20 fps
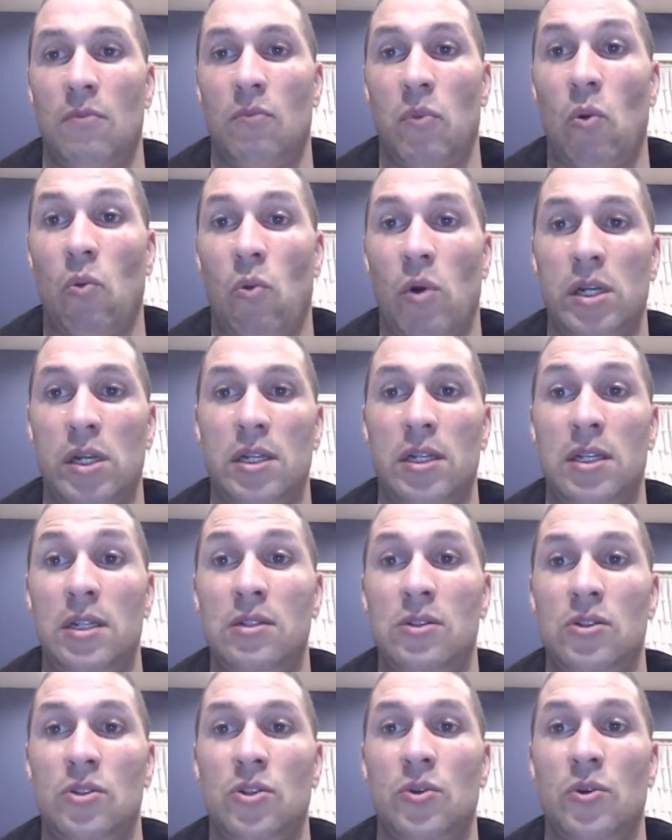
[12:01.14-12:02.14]
But what it
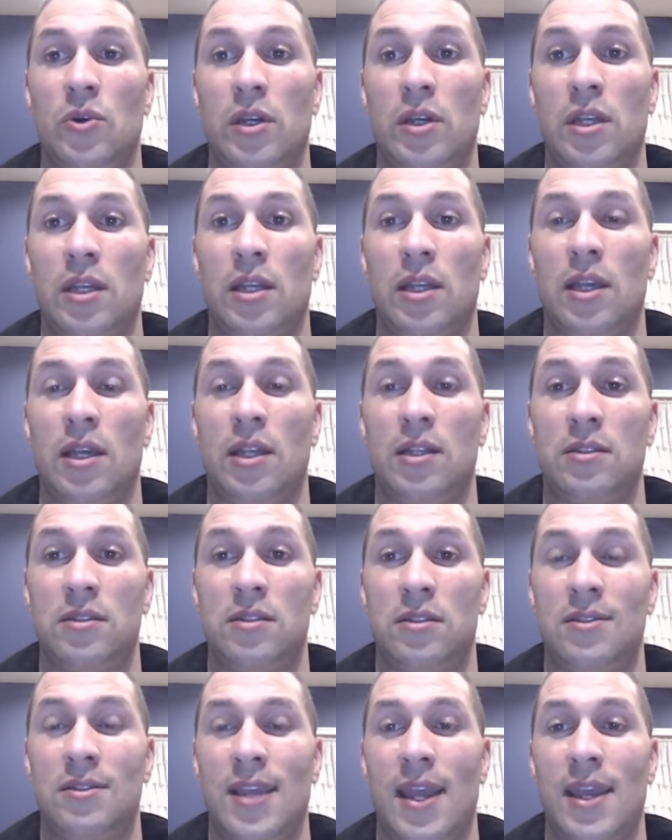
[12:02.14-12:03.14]
is doing,
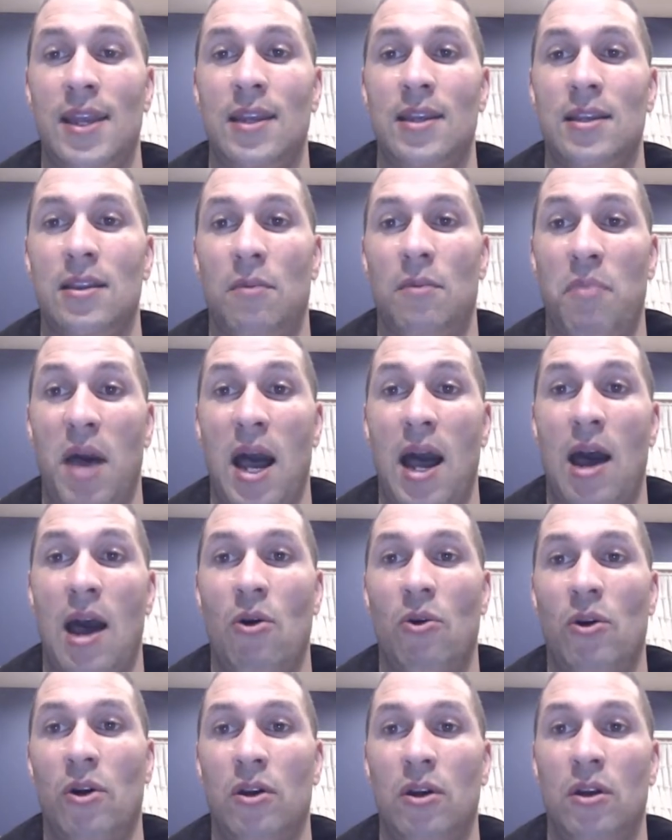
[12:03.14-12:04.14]
is taking the
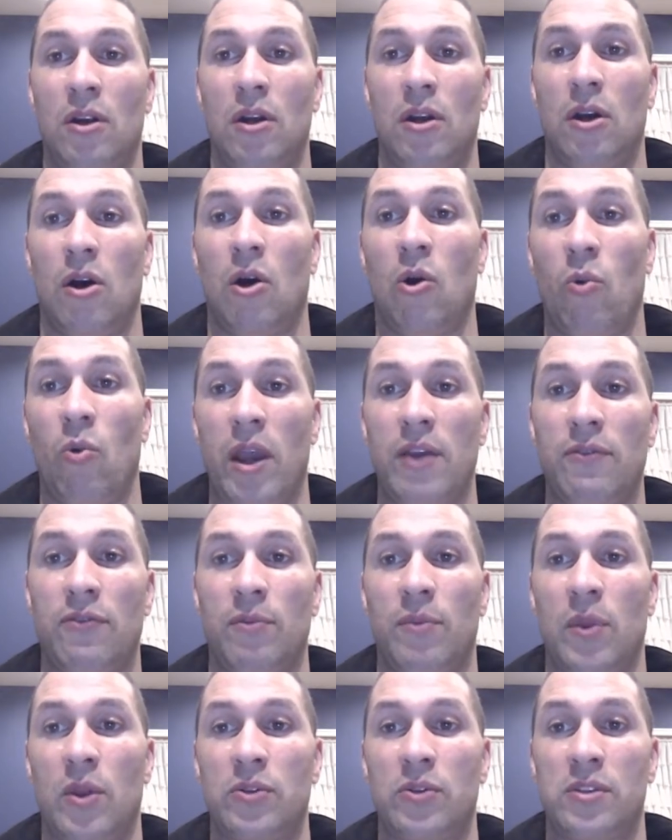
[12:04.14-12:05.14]
power away
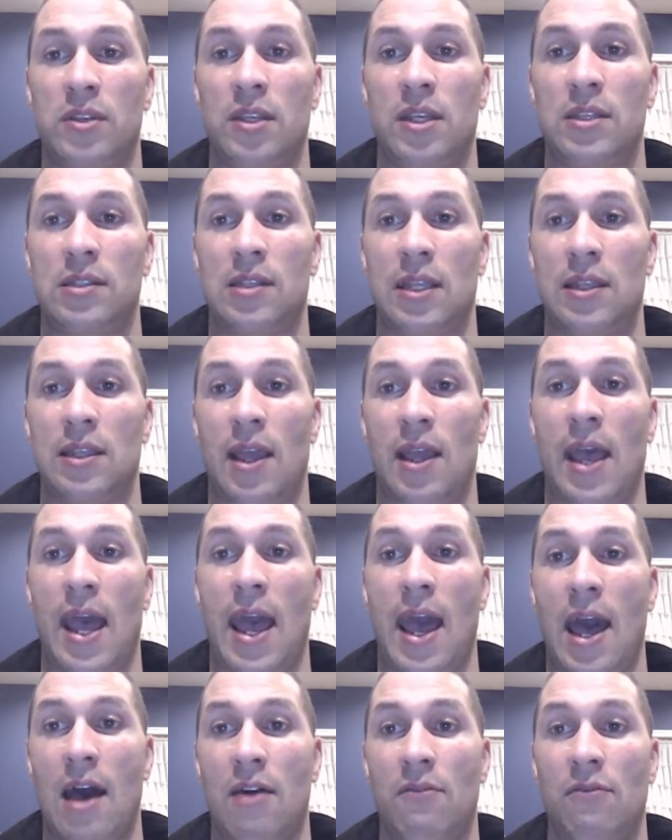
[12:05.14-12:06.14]
from those things that they
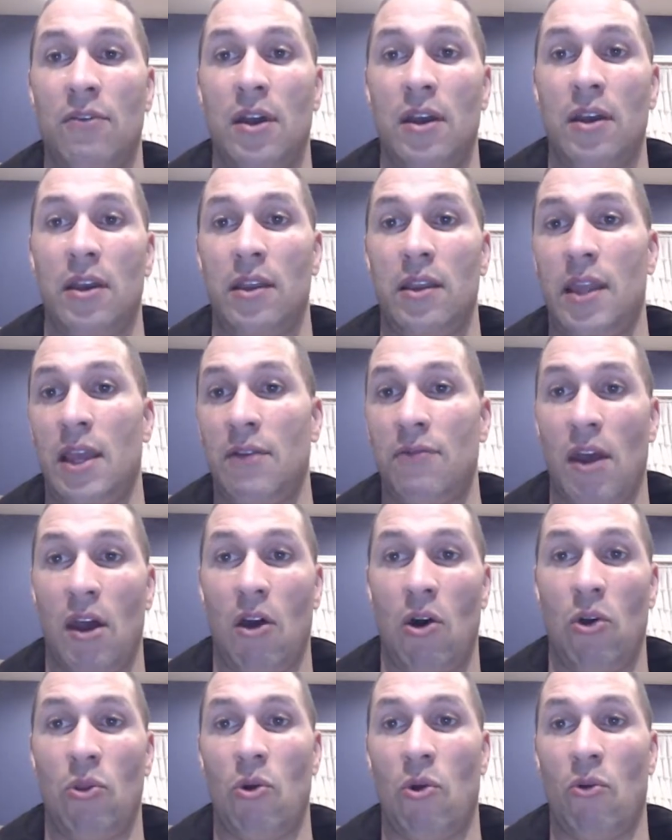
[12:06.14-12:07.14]
have and they've
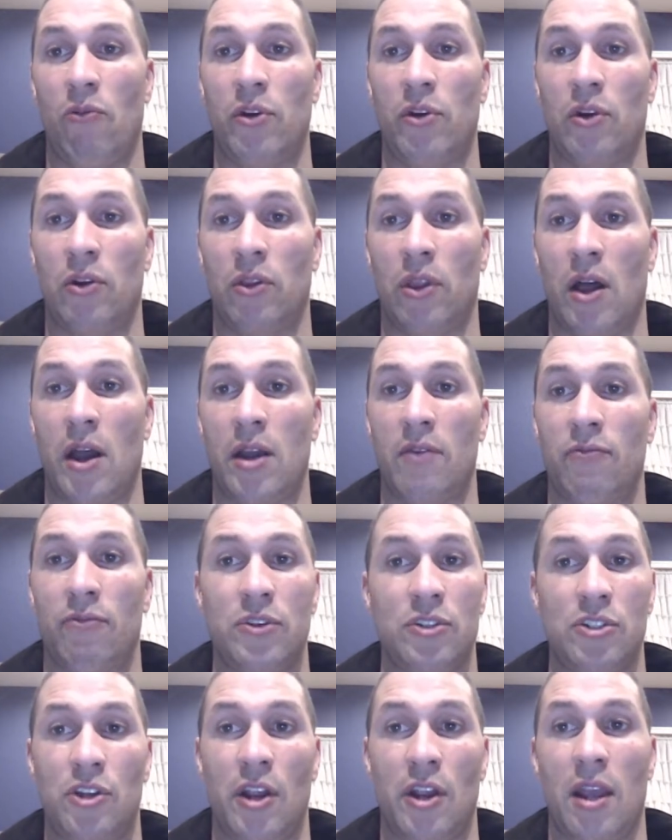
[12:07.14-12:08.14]
held over your life,
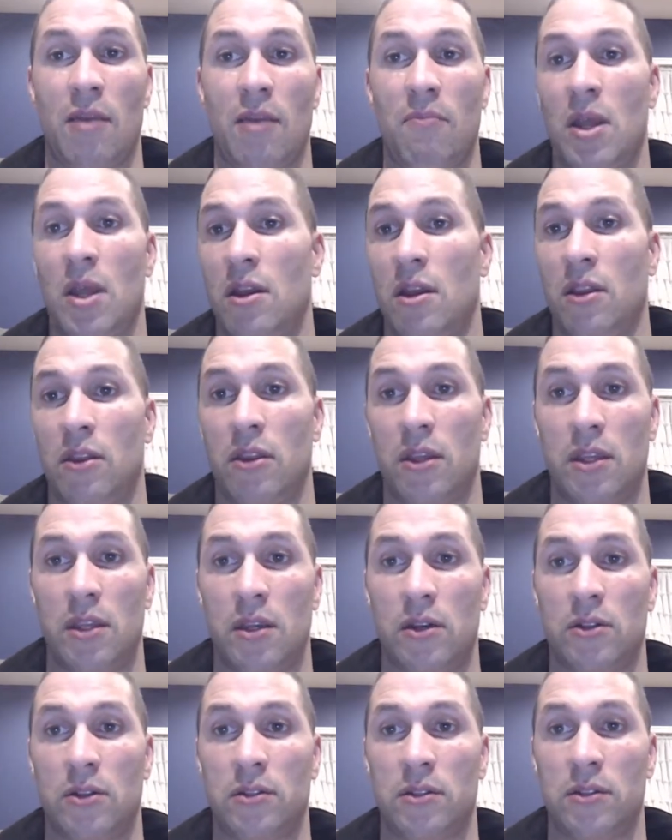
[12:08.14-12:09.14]
the shame, the
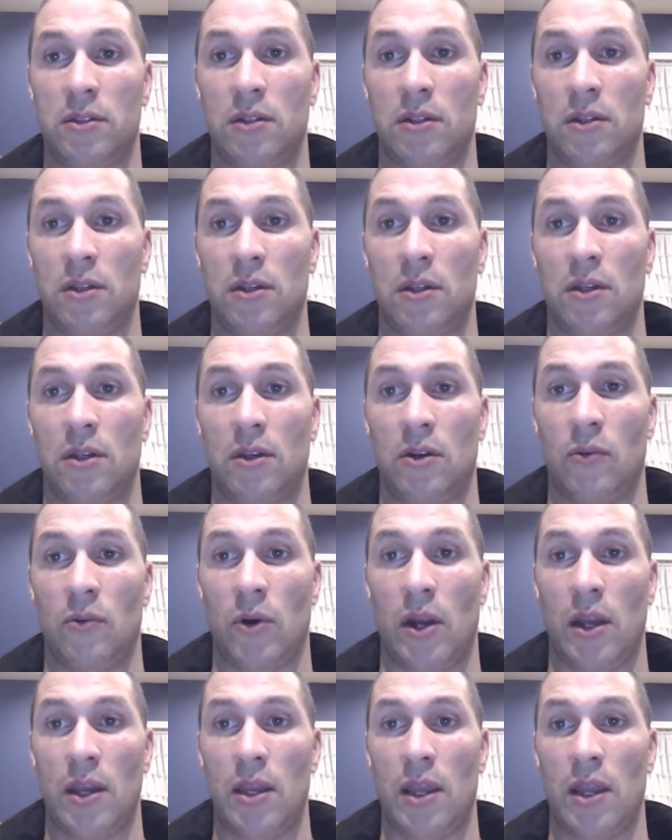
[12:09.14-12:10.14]
guilt,
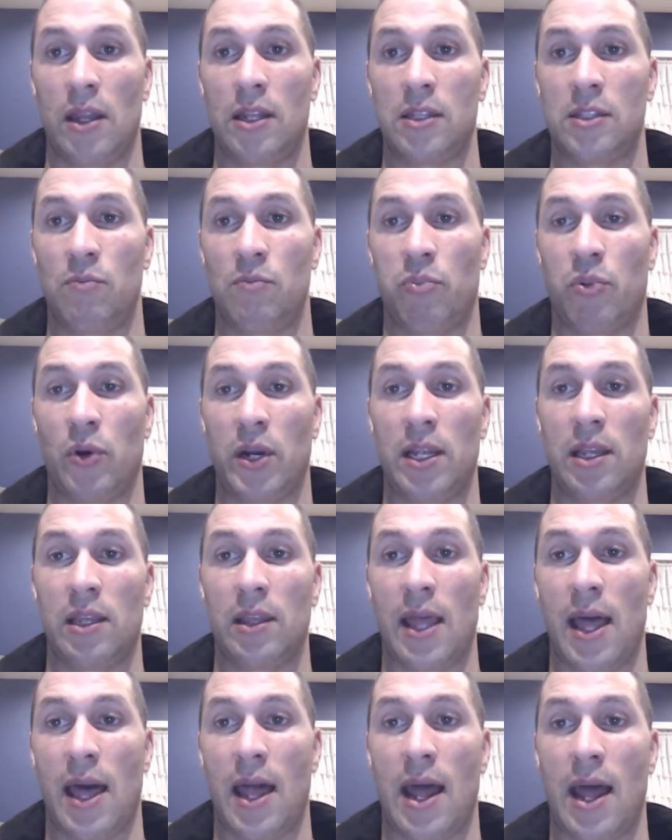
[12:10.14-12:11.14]
right? And it's
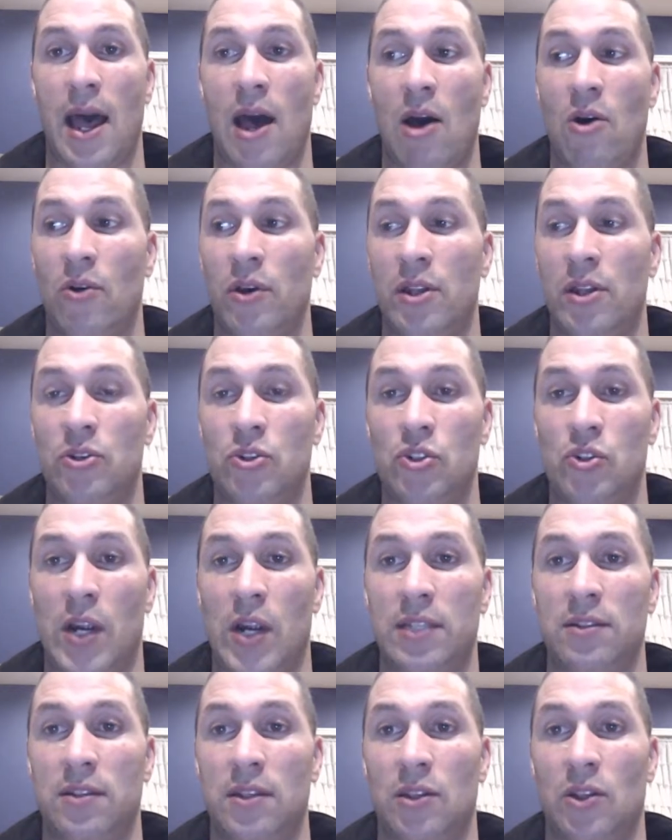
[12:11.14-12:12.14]
bringing that out and
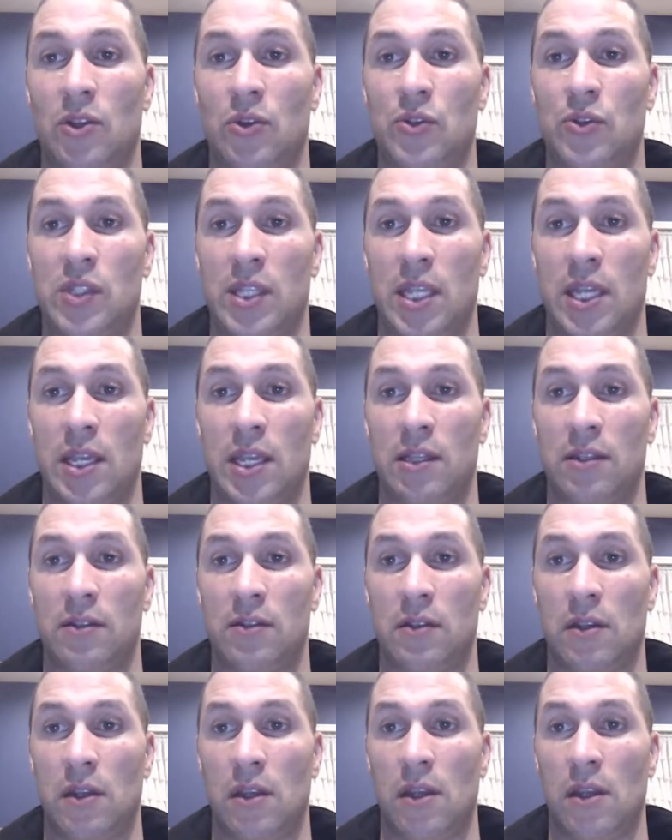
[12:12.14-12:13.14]
addressing those
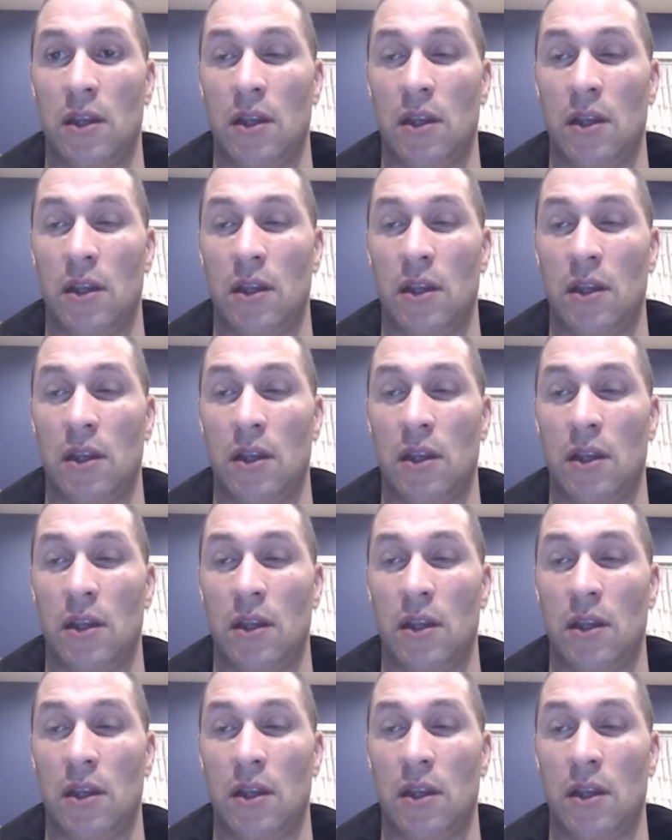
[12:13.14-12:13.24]
things.